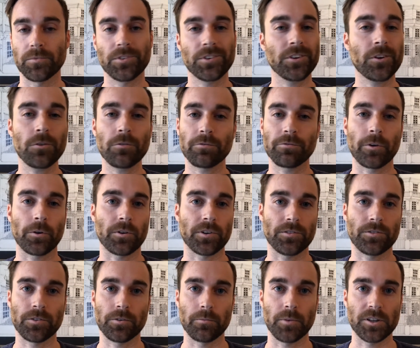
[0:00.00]
so don't
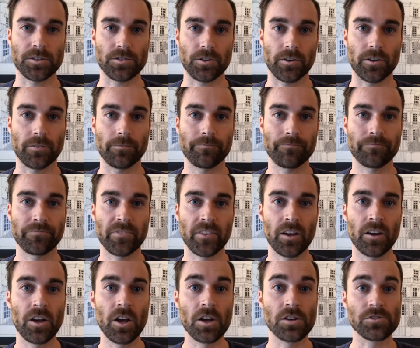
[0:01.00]
focus too much on it.